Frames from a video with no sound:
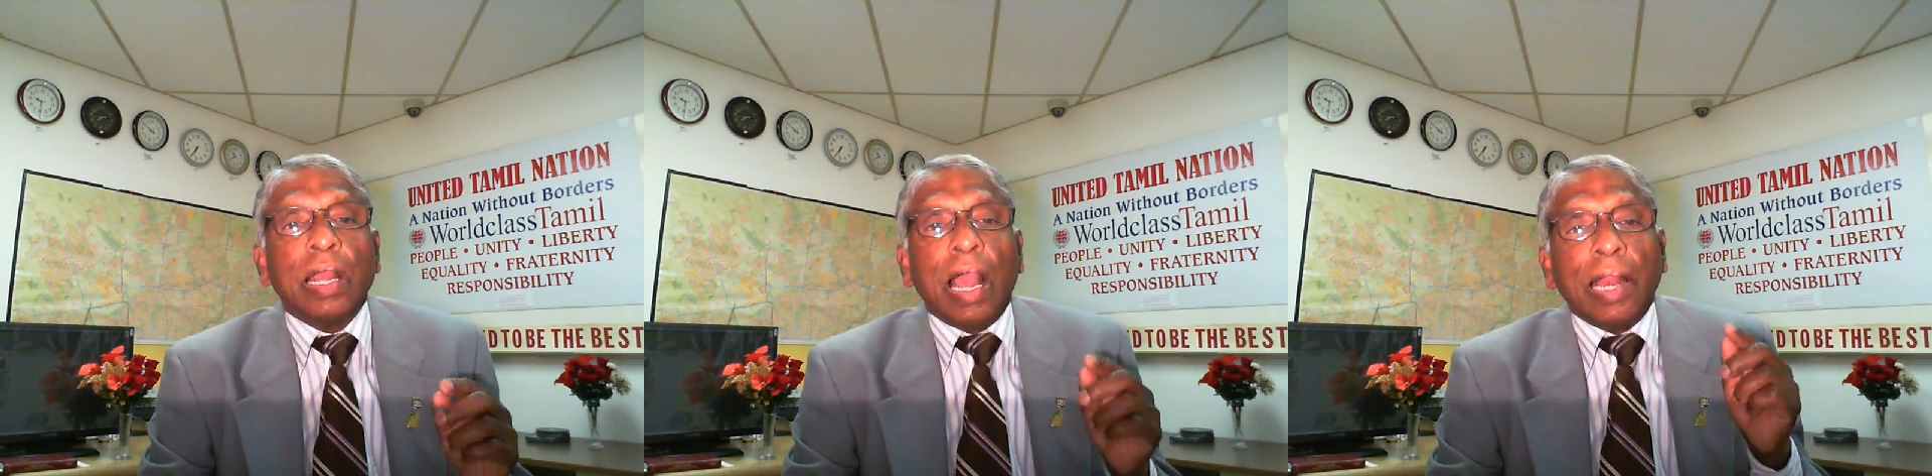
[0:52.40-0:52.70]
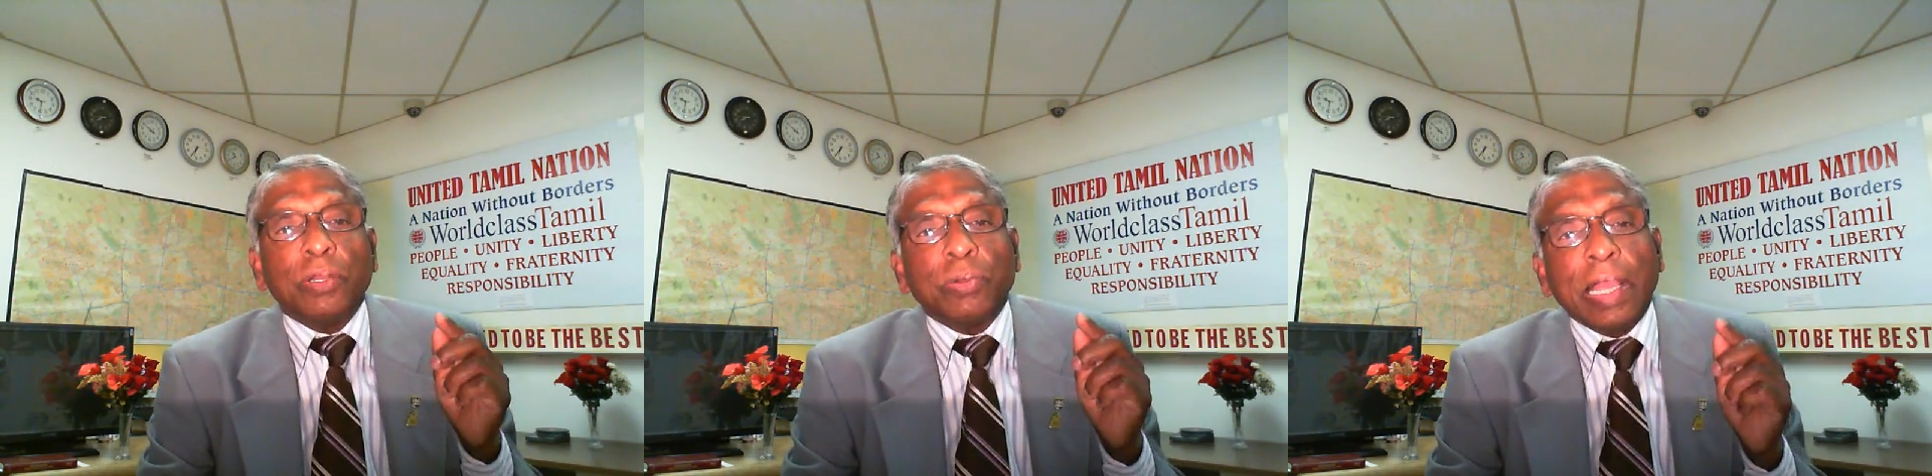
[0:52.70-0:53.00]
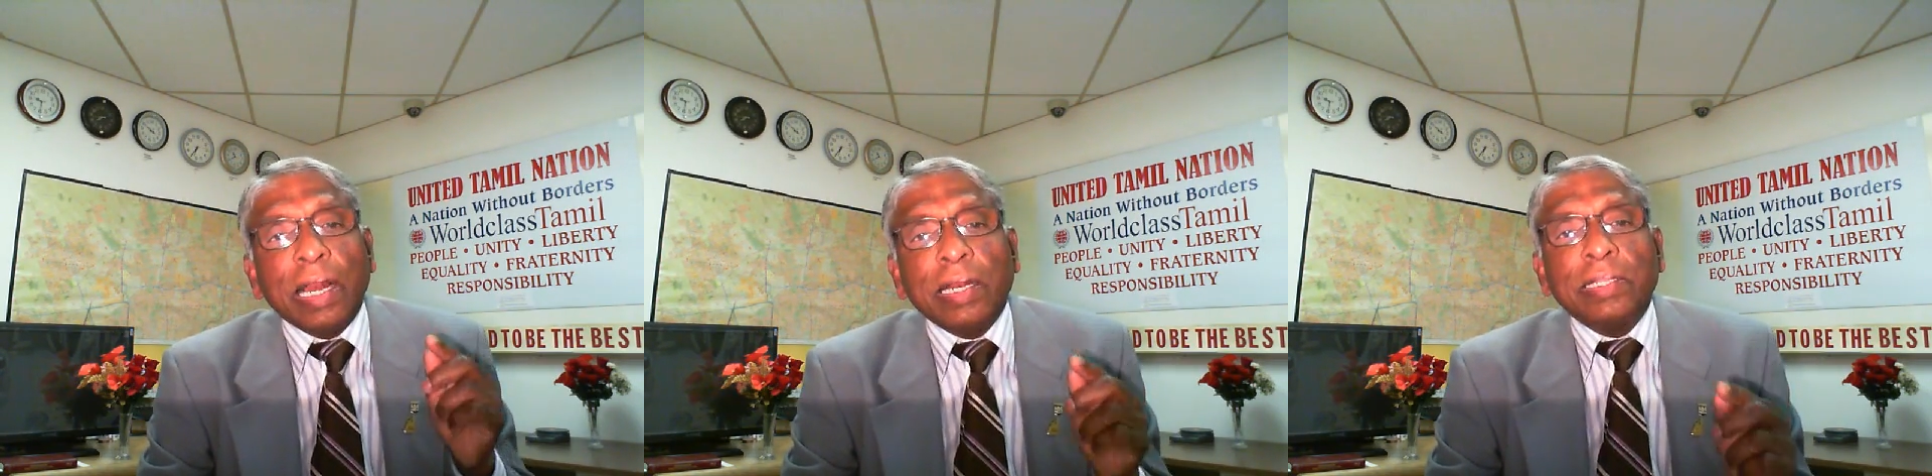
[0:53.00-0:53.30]
And to
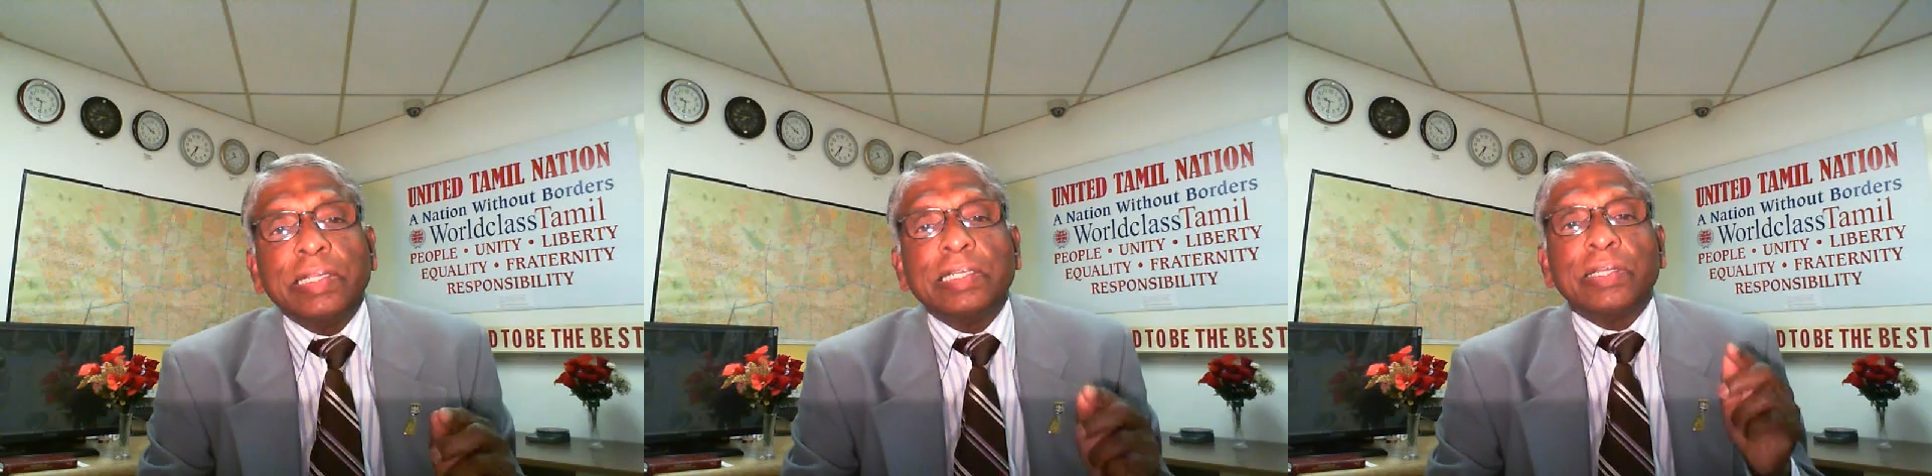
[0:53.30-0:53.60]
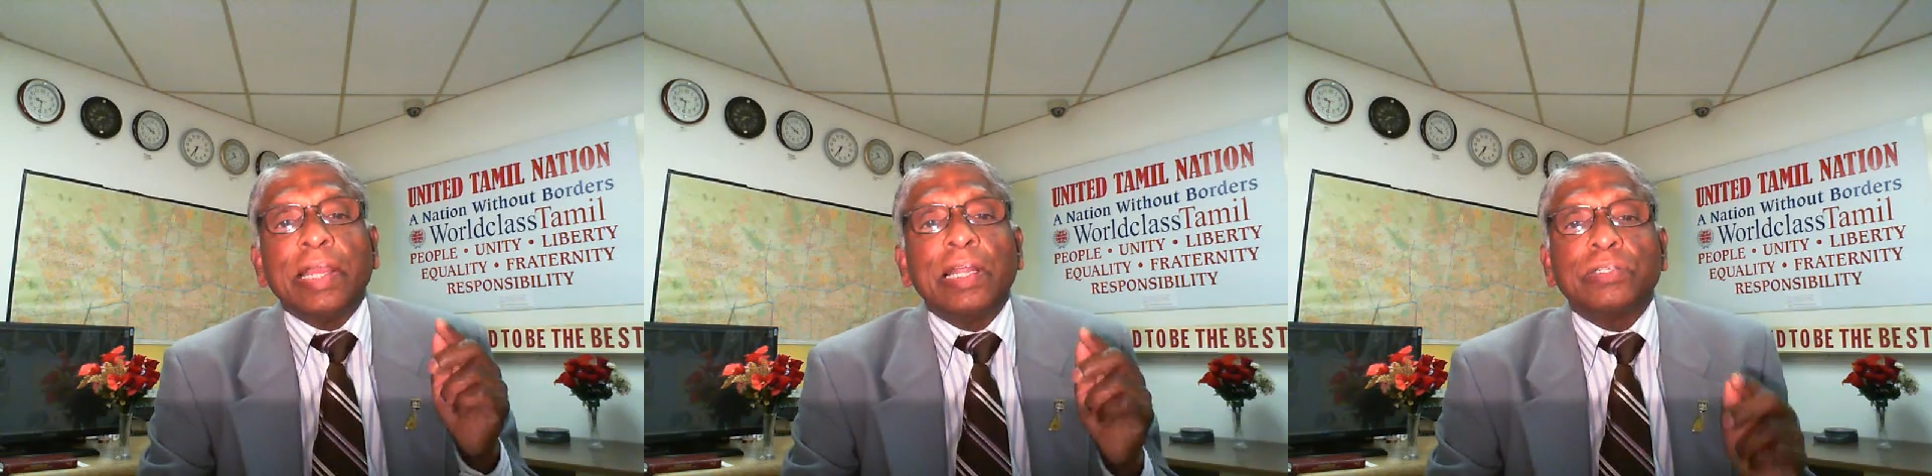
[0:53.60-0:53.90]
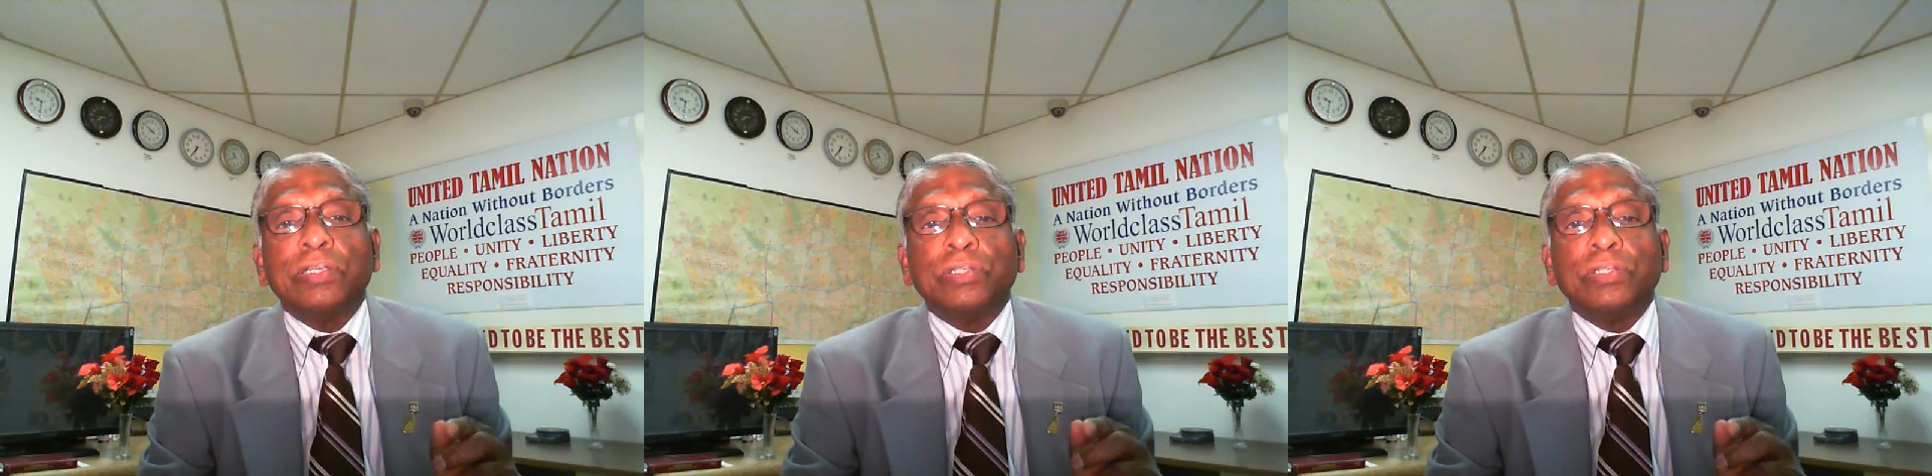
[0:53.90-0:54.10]
kill these innocent